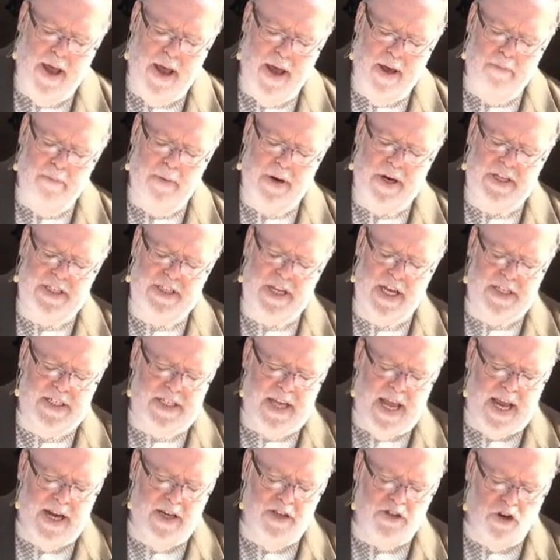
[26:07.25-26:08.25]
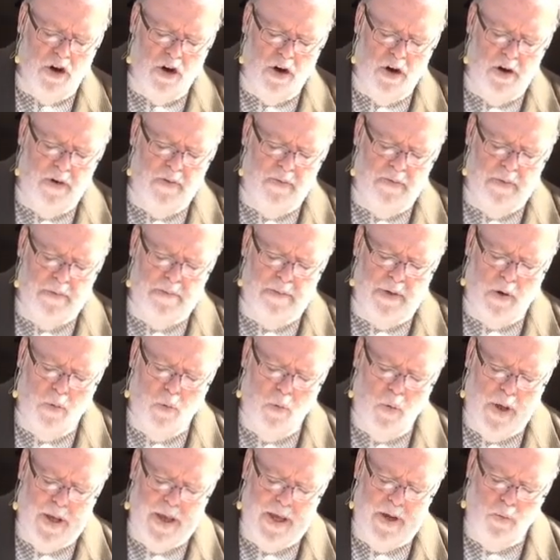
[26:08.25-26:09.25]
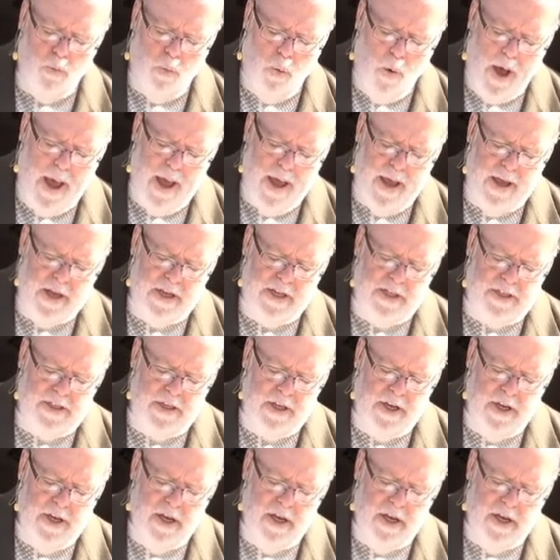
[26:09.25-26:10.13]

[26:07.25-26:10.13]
but he says, and turn from their wicked ways.